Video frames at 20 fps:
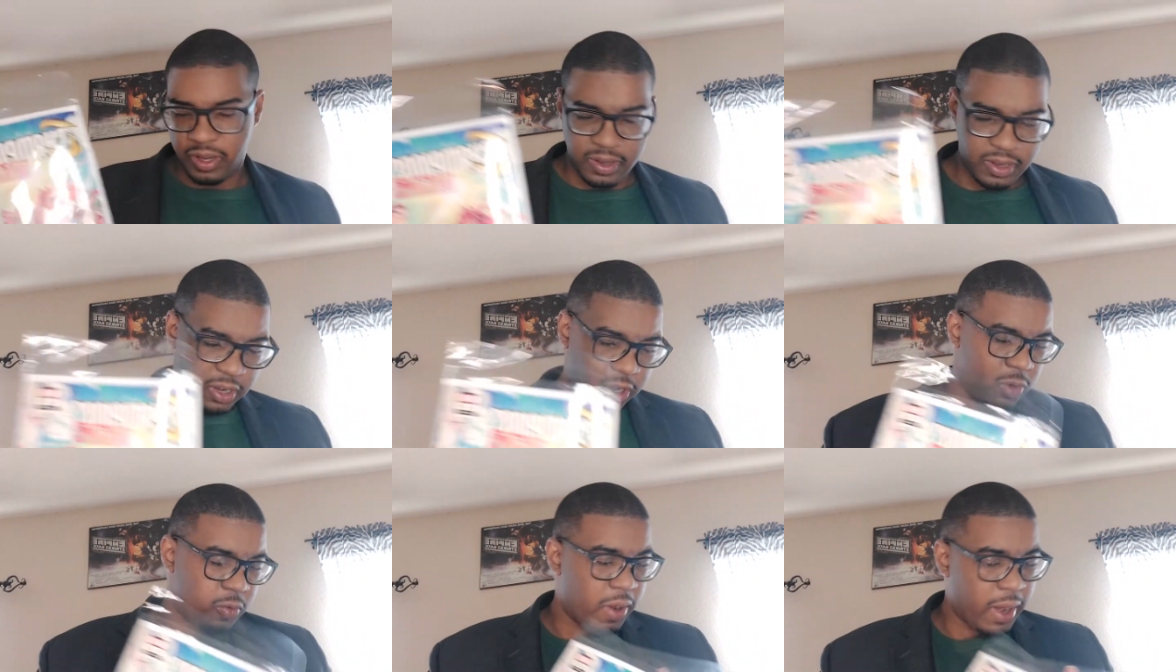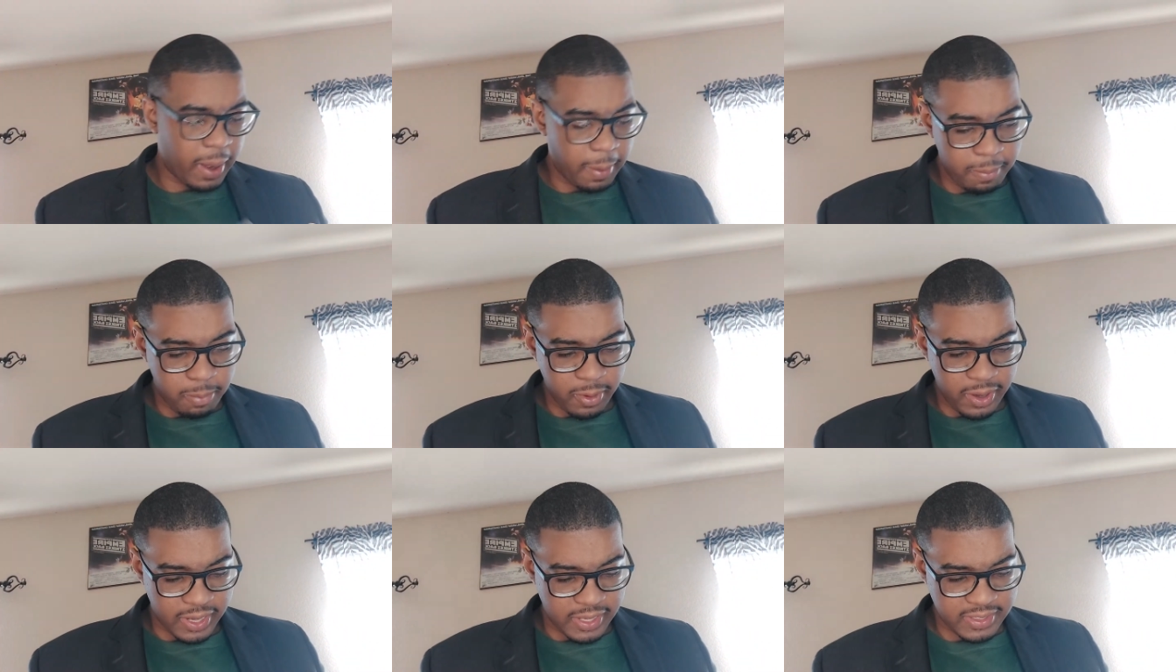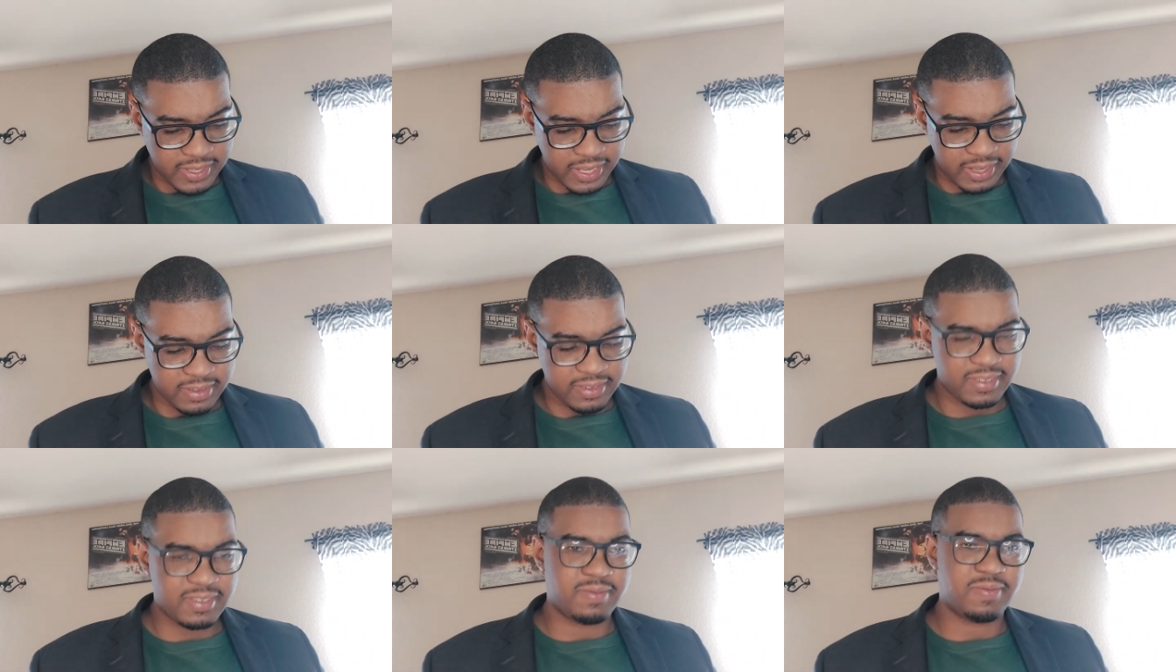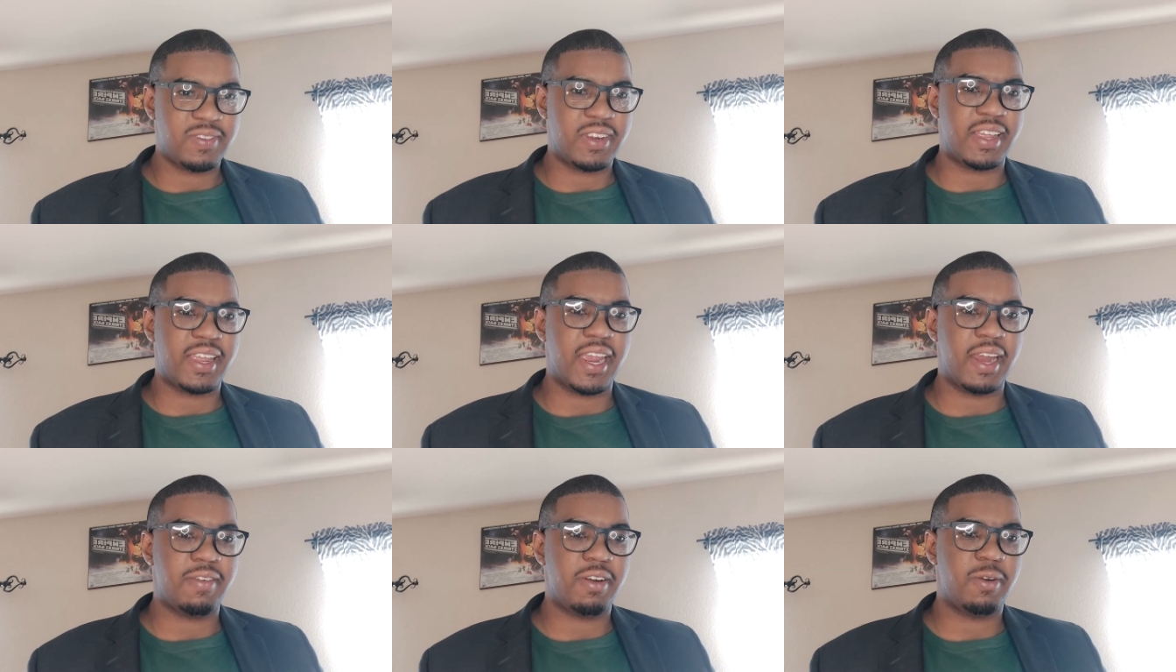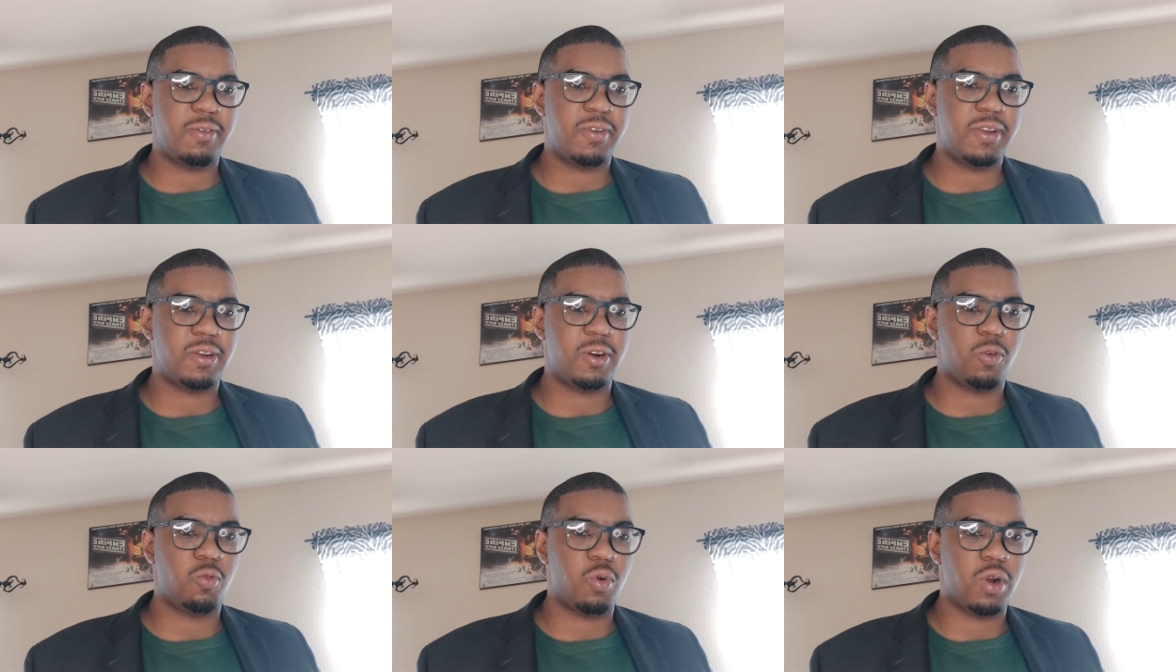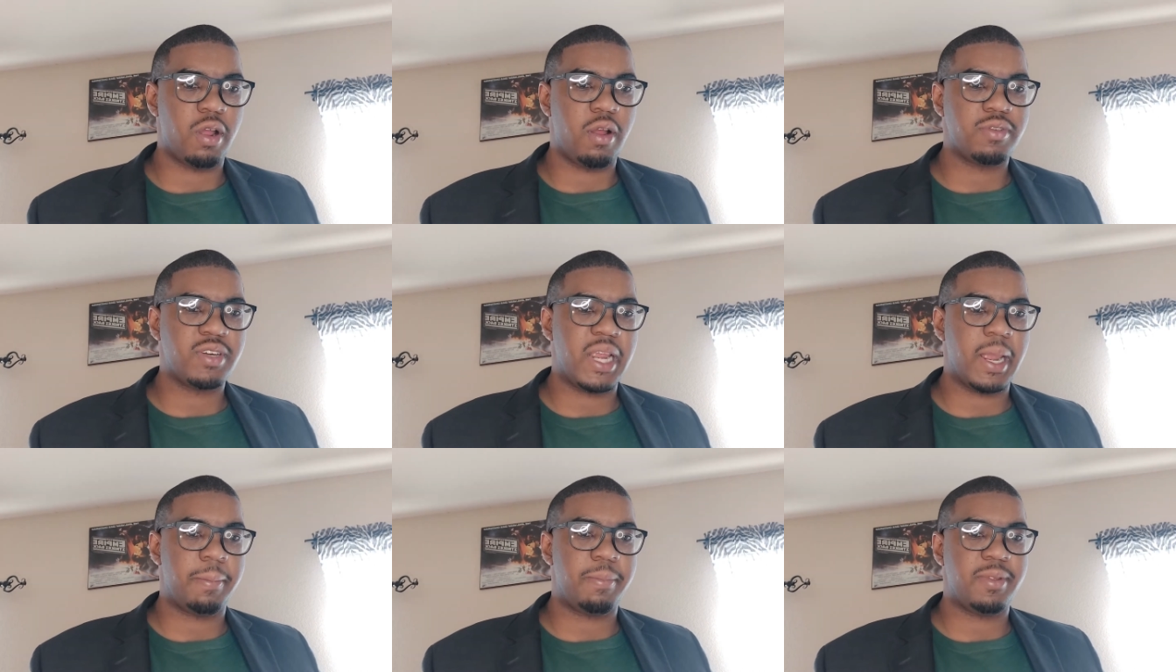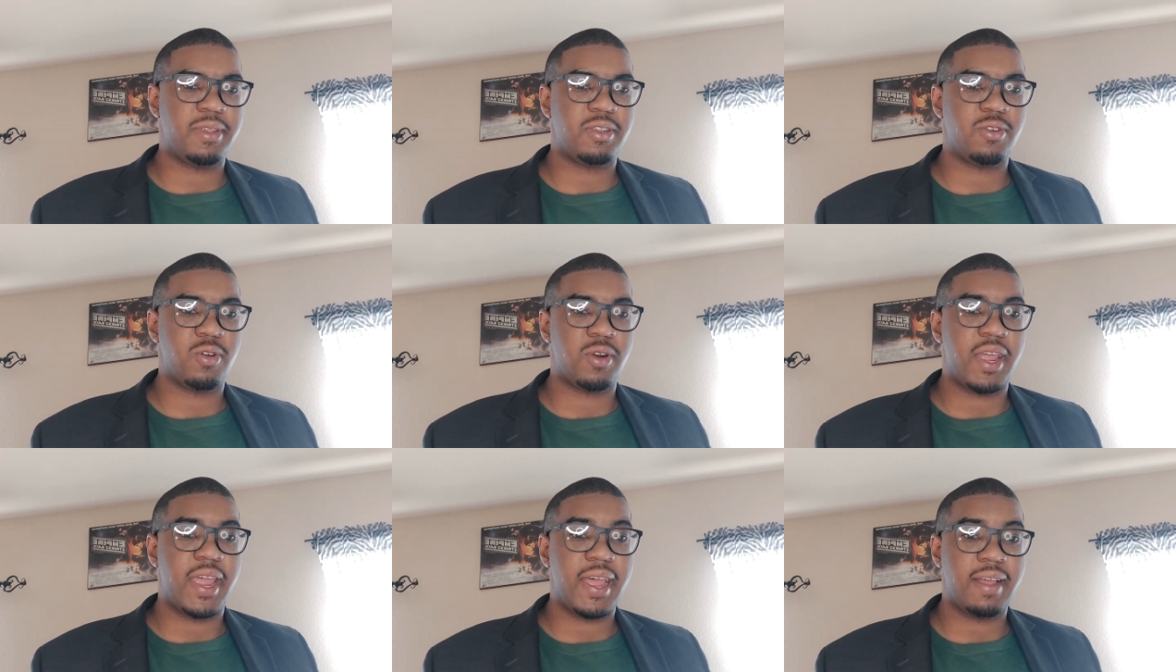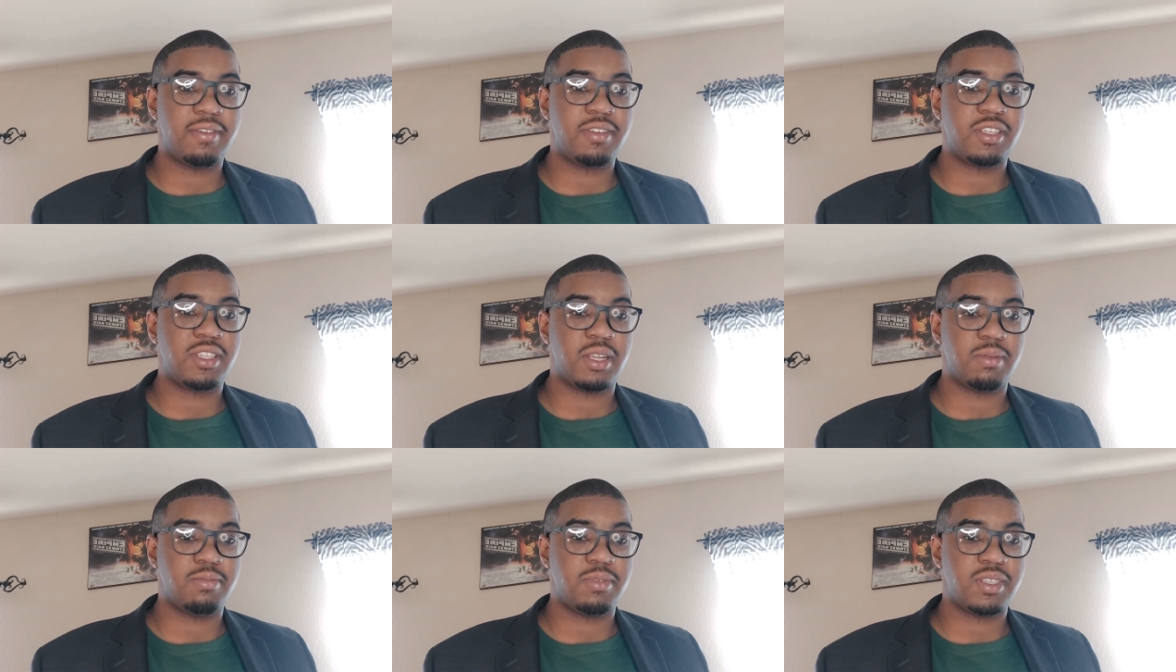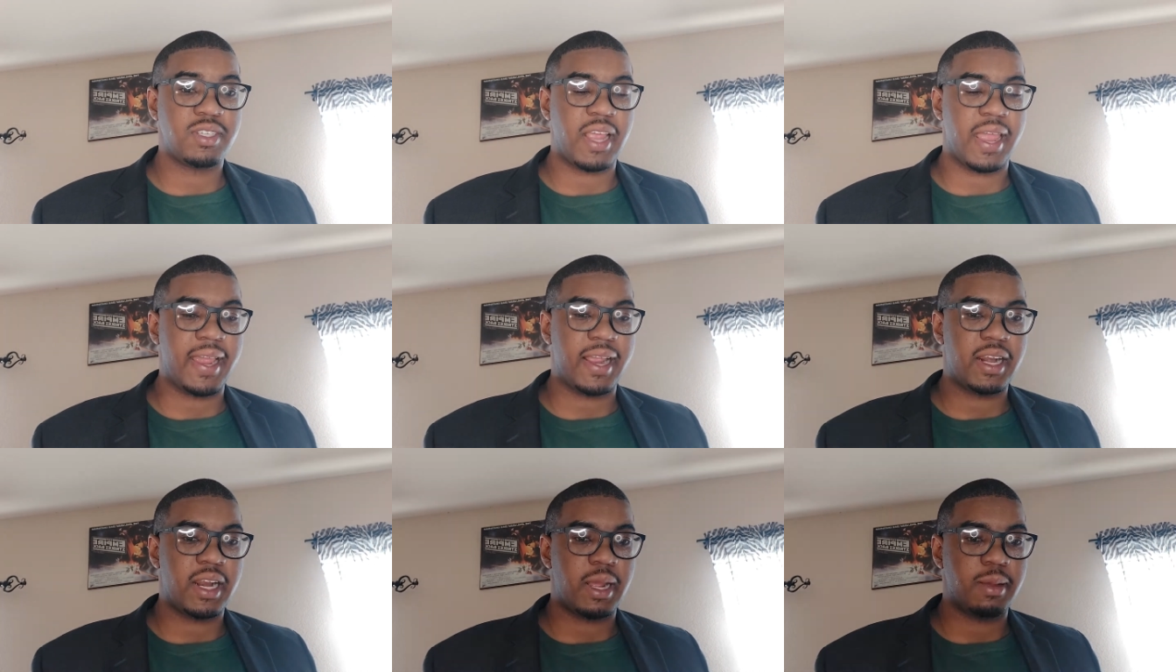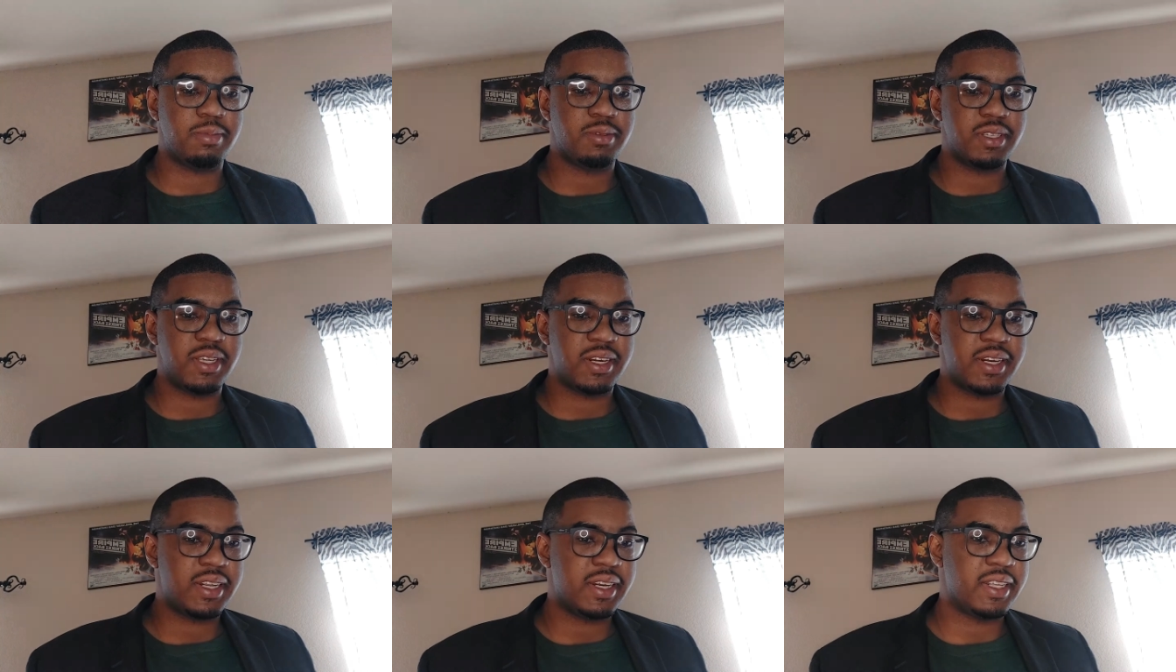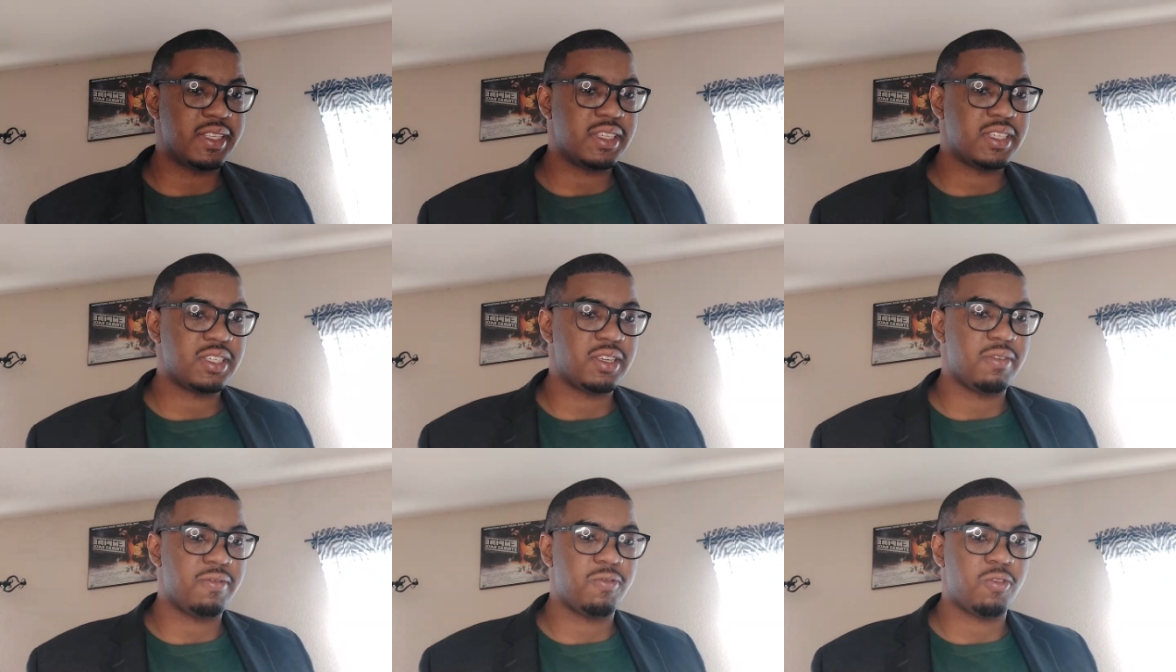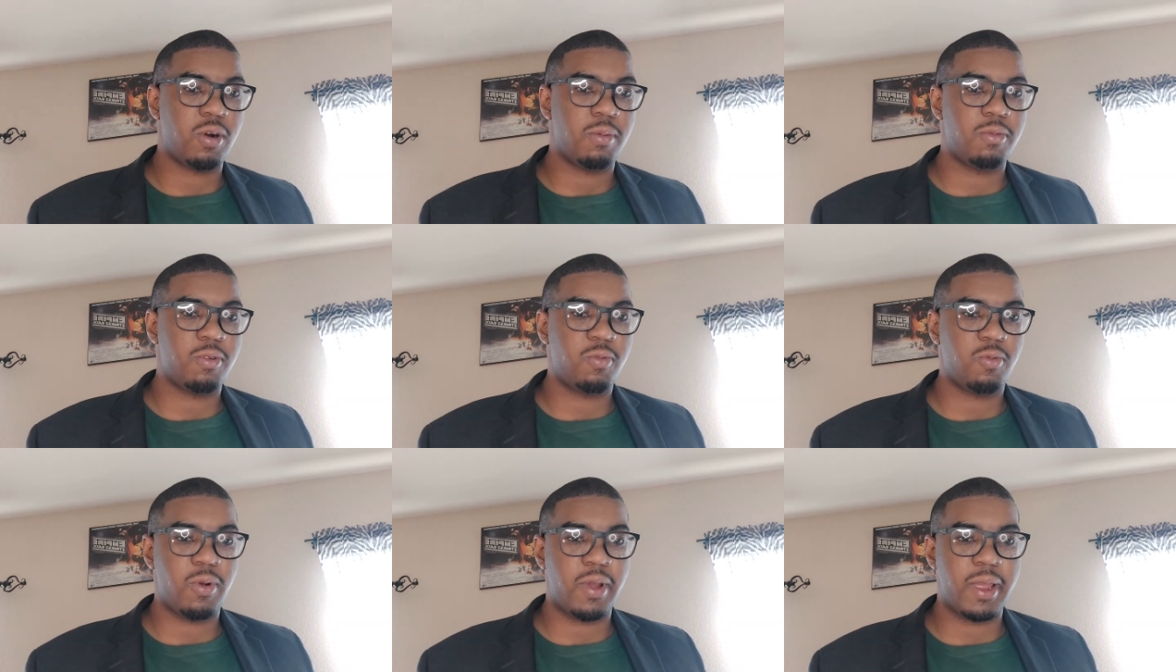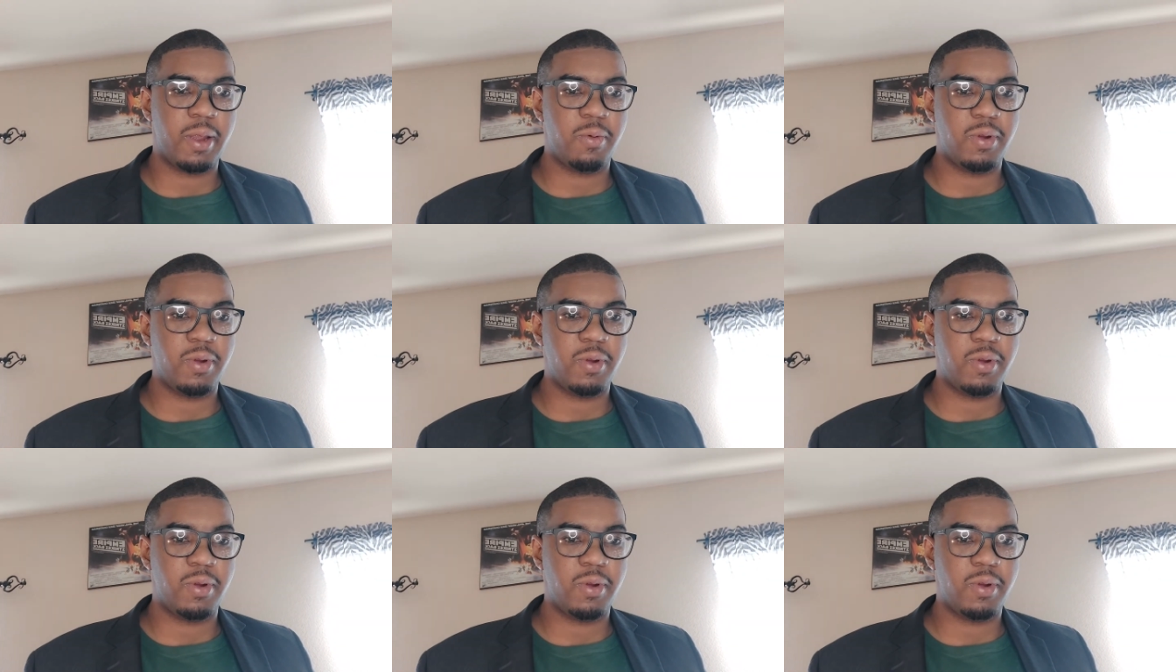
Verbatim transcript: another writer bringing Cyclops, I feel like every single run champion is going to have some Cyclops in it in some form of way,